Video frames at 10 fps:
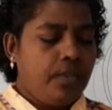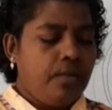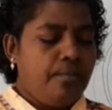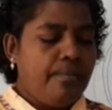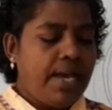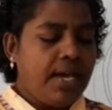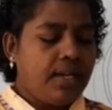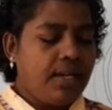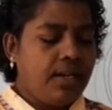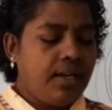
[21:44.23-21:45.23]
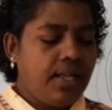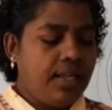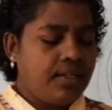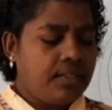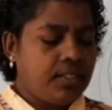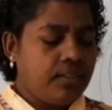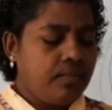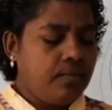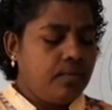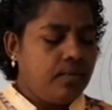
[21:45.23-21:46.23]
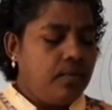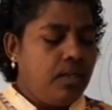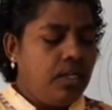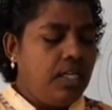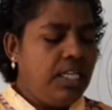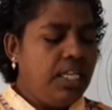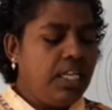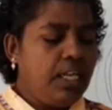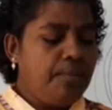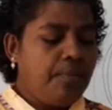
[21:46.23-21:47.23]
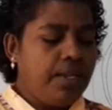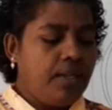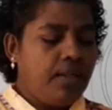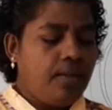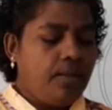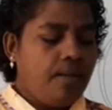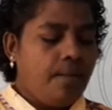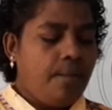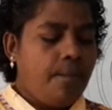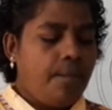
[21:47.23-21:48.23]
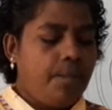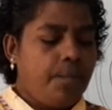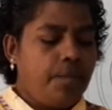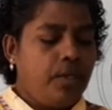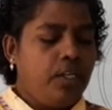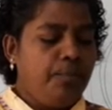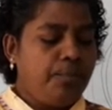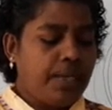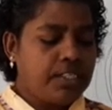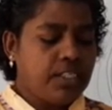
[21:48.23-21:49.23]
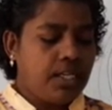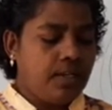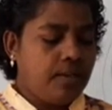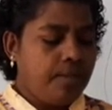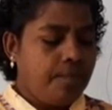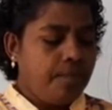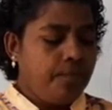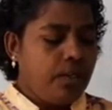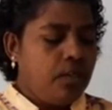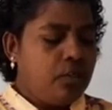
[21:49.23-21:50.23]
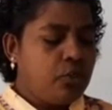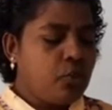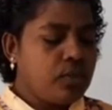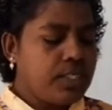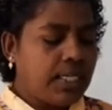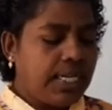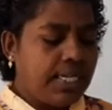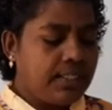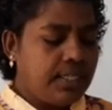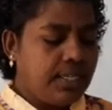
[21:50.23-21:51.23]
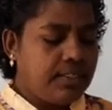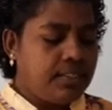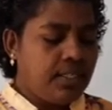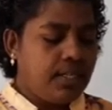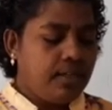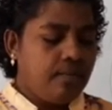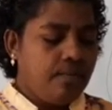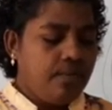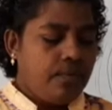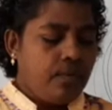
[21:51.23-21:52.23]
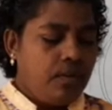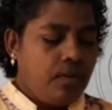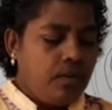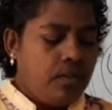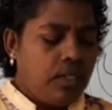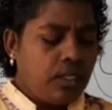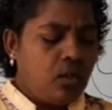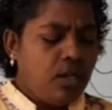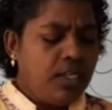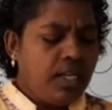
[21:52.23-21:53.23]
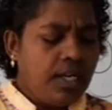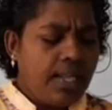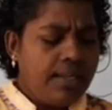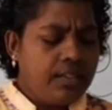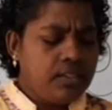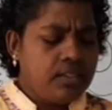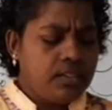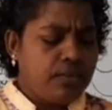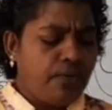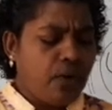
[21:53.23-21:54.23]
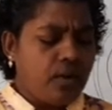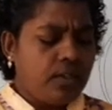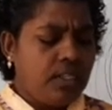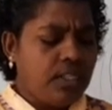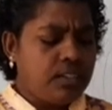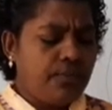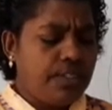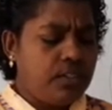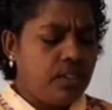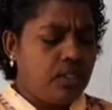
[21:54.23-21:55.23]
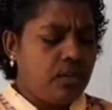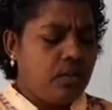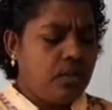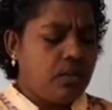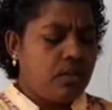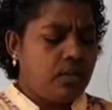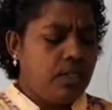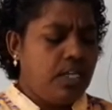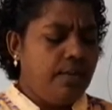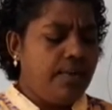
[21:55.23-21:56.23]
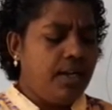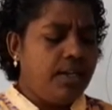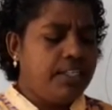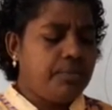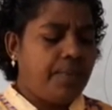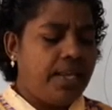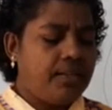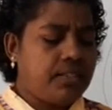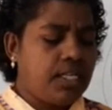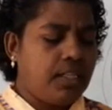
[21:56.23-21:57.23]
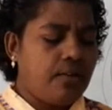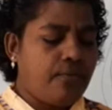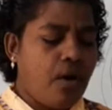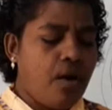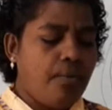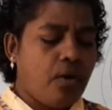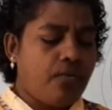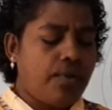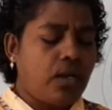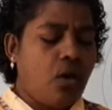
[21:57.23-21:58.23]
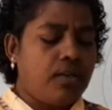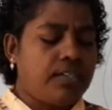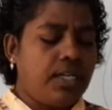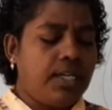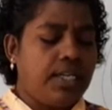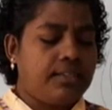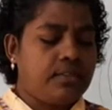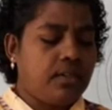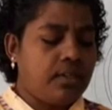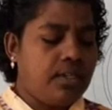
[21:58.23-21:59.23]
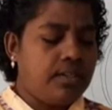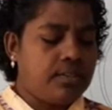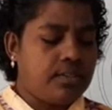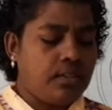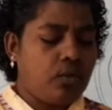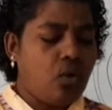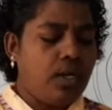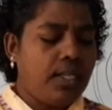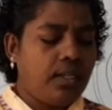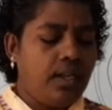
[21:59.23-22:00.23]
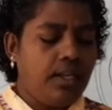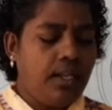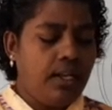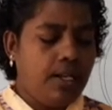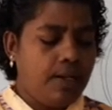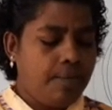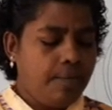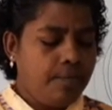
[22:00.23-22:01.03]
Barren land. DEP, depression. Choose the correct answer. The contour lines for this feature are evenly spaced in the form of a concentric circles, conical hill.